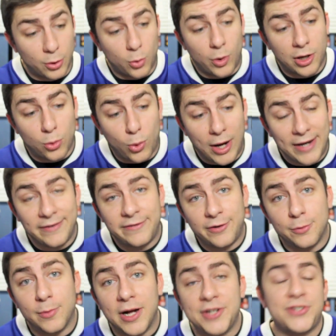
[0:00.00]
don't want to whine
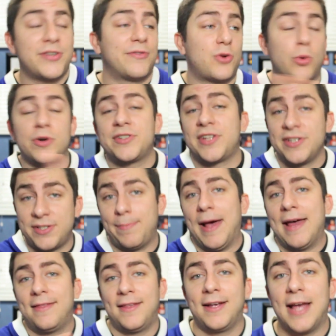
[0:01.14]
too much, of course, because a
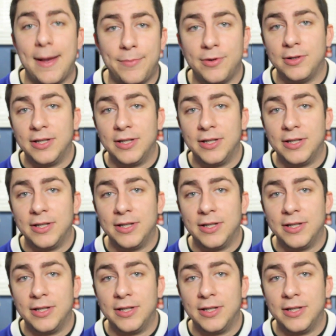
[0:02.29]
bad thing happened.